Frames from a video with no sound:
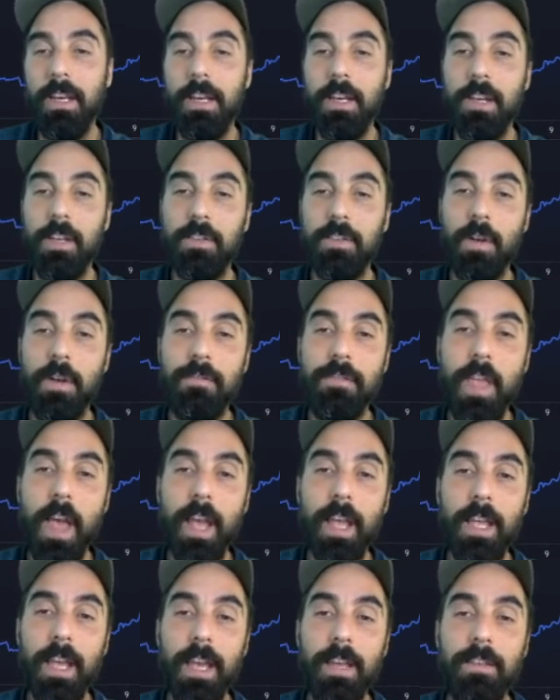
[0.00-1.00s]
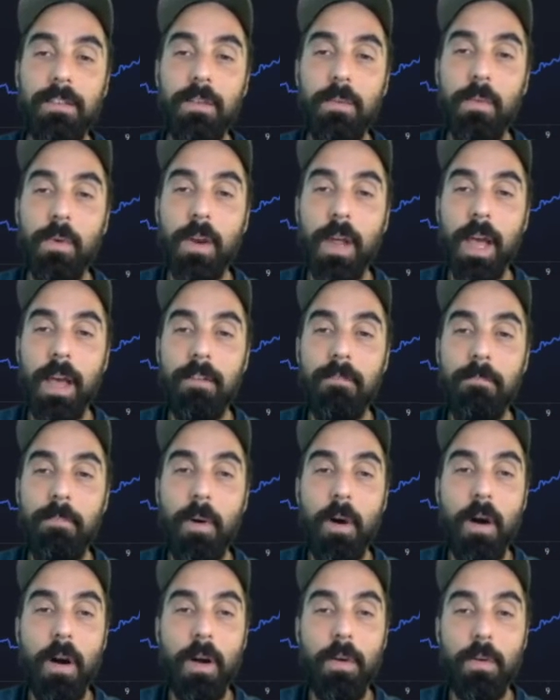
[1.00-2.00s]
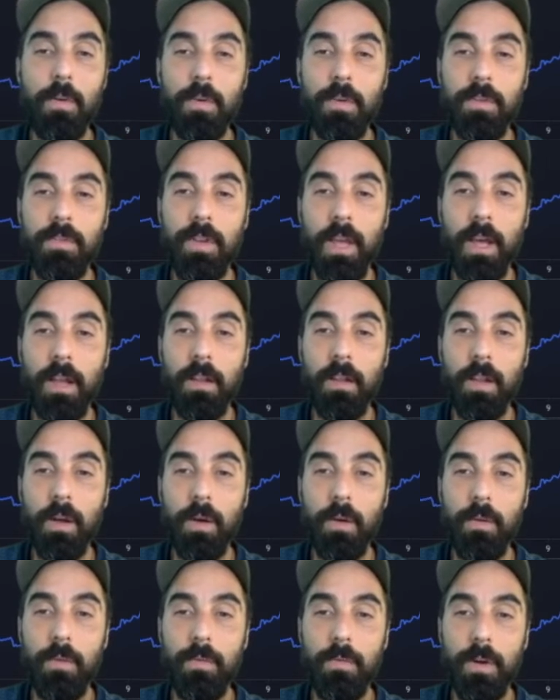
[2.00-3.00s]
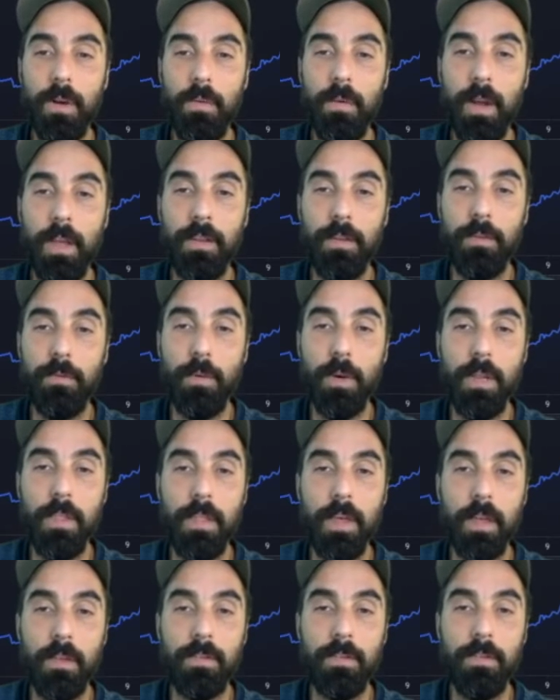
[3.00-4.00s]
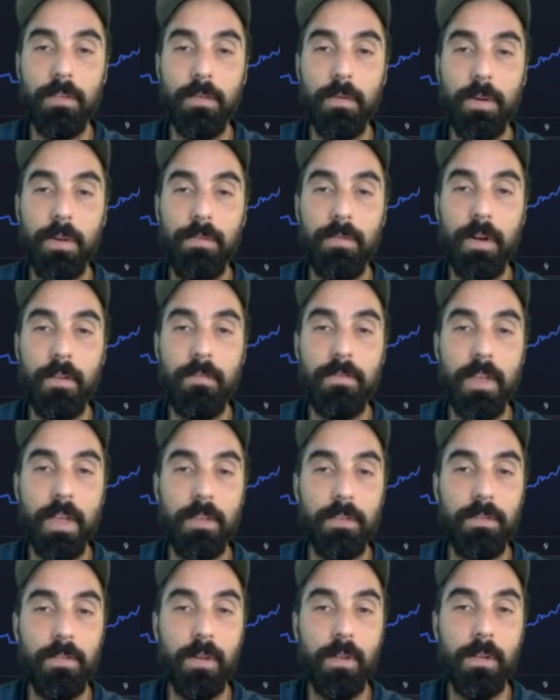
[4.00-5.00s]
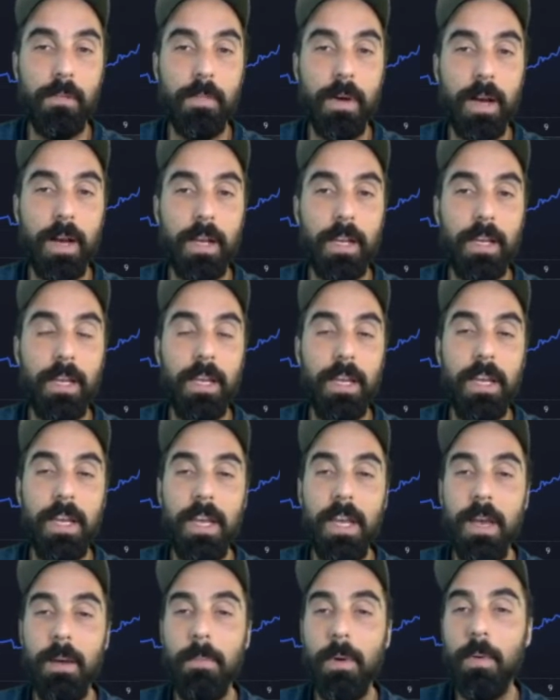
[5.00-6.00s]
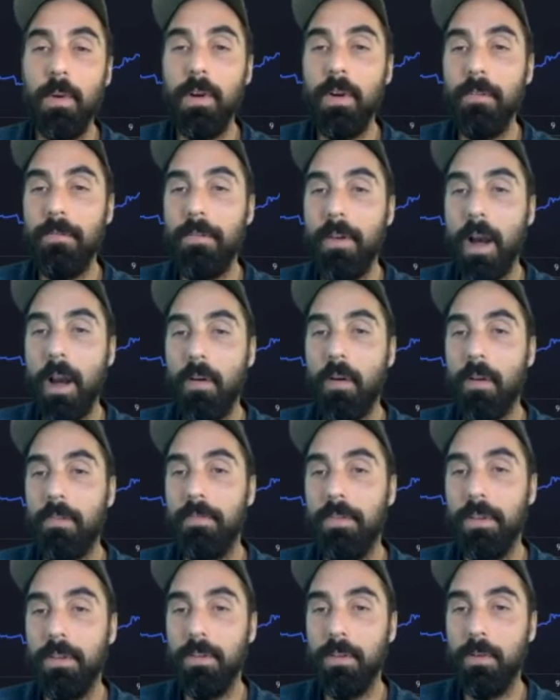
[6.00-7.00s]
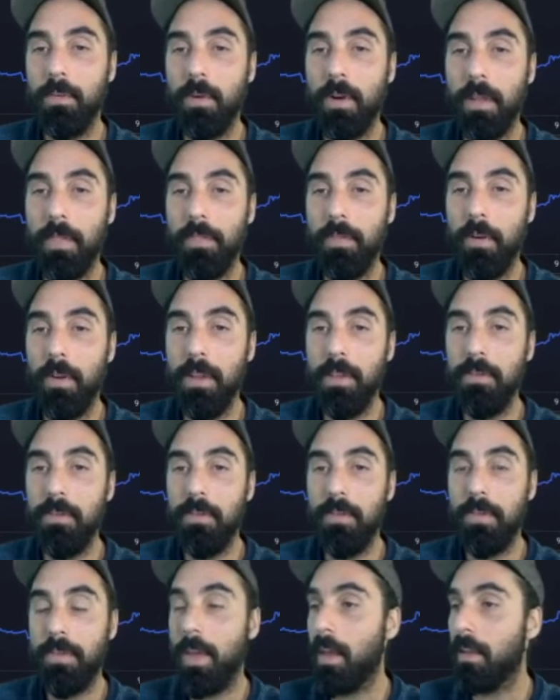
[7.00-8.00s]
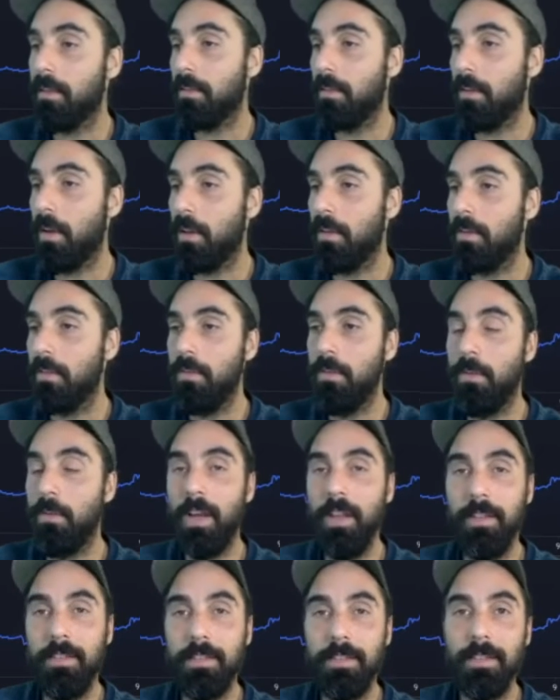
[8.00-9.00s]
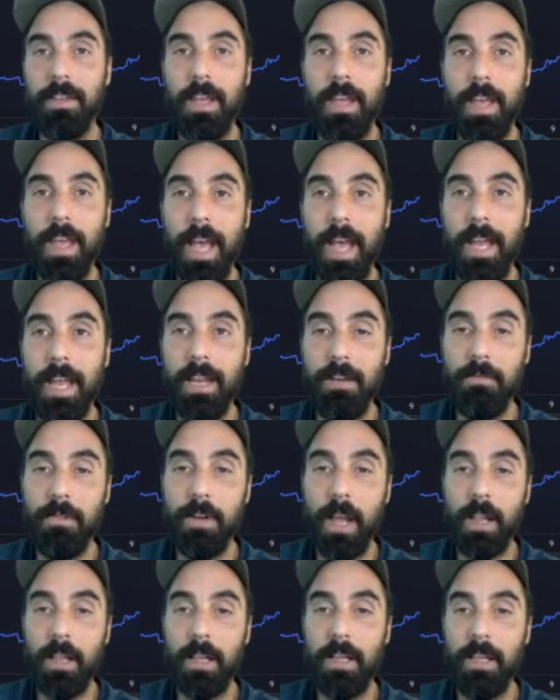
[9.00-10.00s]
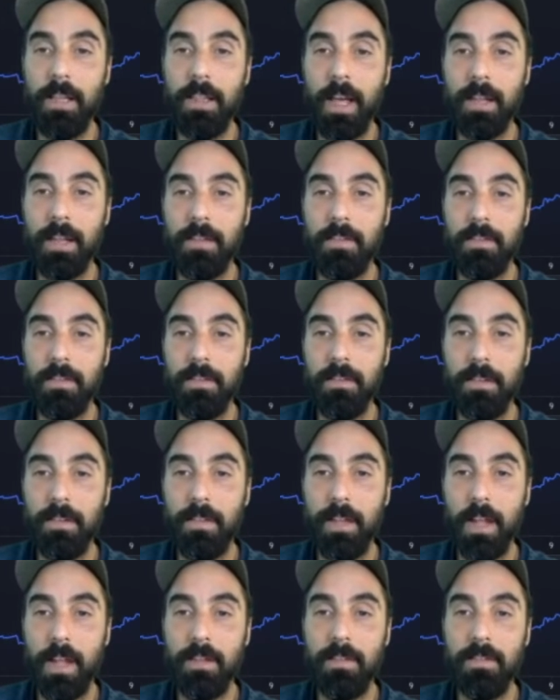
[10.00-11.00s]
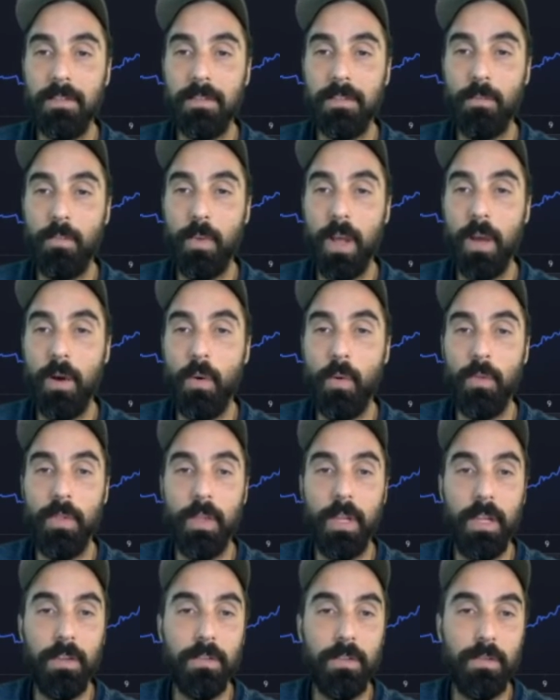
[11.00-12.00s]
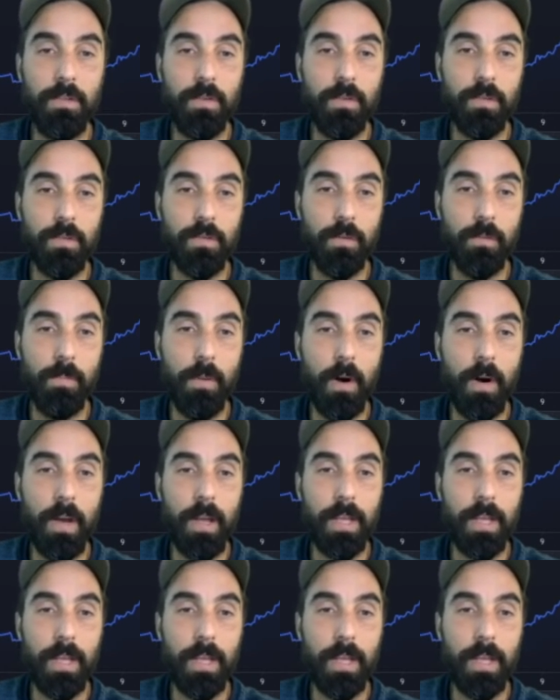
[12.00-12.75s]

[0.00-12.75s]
So if that case, you want to have buy orders down low around the $20,000, $25,000 mark. But we're not far off it. Look, we're at $32,000 US, and in reality, that's where all the institutional buying